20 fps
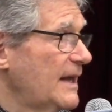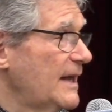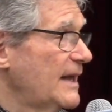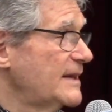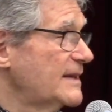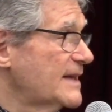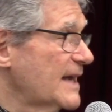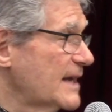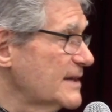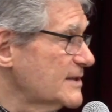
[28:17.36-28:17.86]

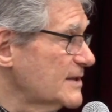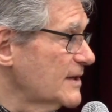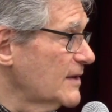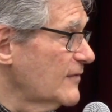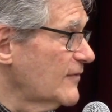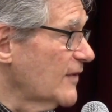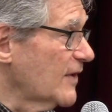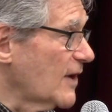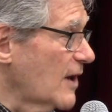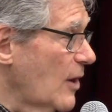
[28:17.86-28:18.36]
in testing
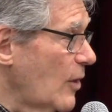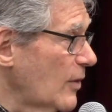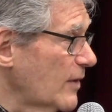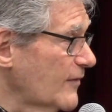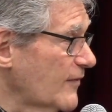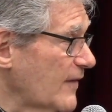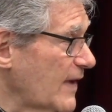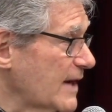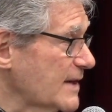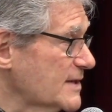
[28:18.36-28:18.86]
for
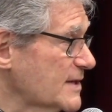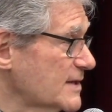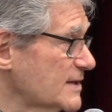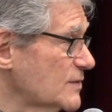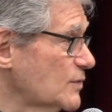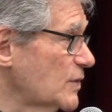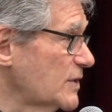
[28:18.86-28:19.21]
co-infections,